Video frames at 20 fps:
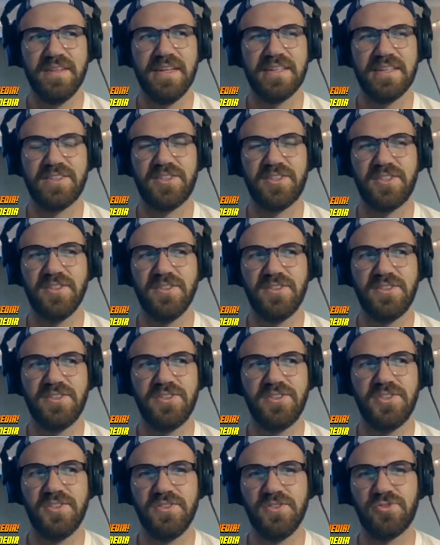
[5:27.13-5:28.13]
it's
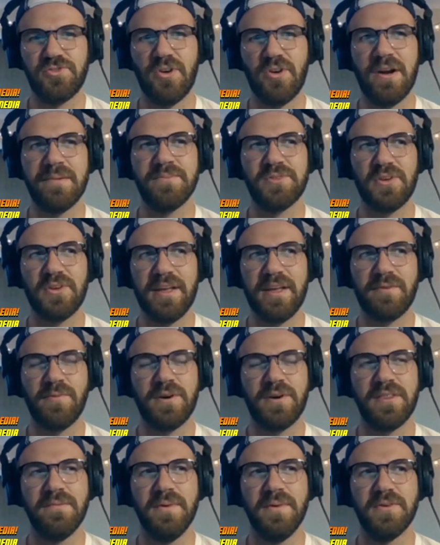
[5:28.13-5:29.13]
drums are like
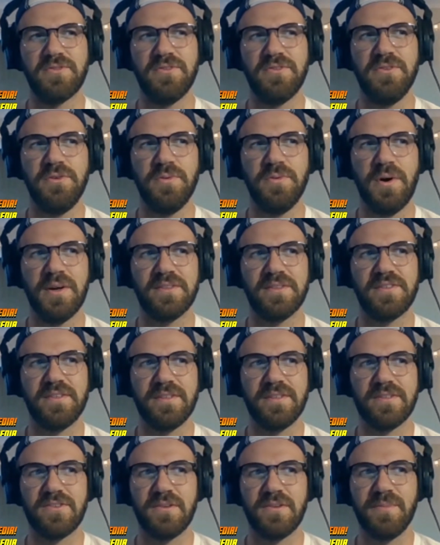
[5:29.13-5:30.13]
one of the most nuanced
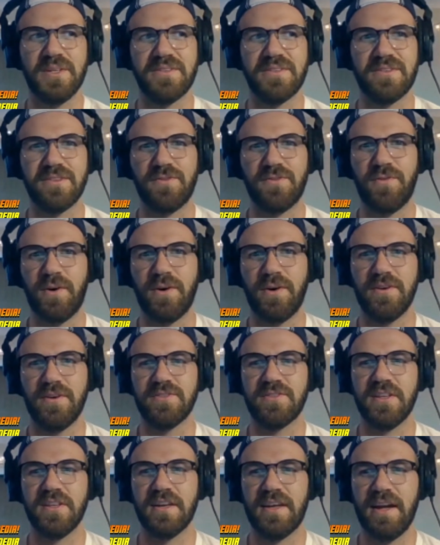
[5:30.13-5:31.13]
instruments as far
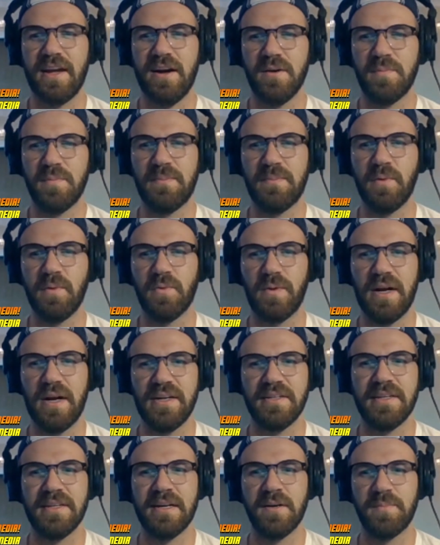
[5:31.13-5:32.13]
as like how people
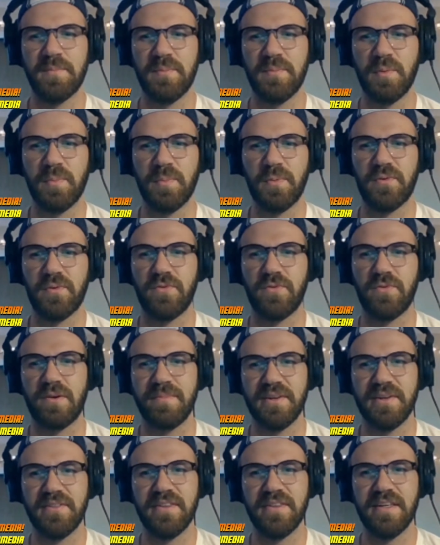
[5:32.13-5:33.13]
write and how people perform, I